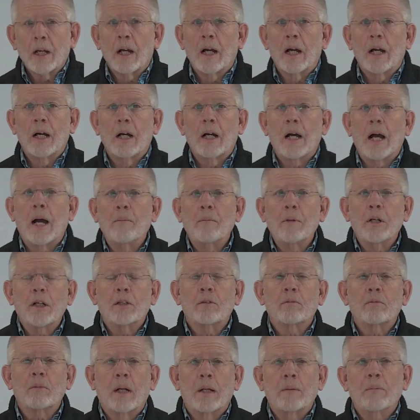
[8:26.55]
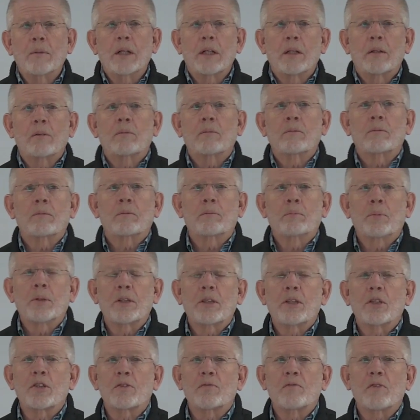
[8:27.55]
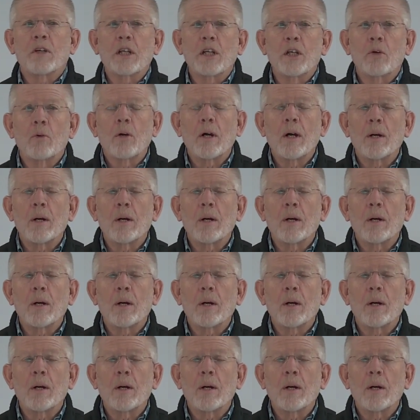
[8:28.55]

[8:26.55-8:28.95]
uh, I'm gonna, I'm gonna put this video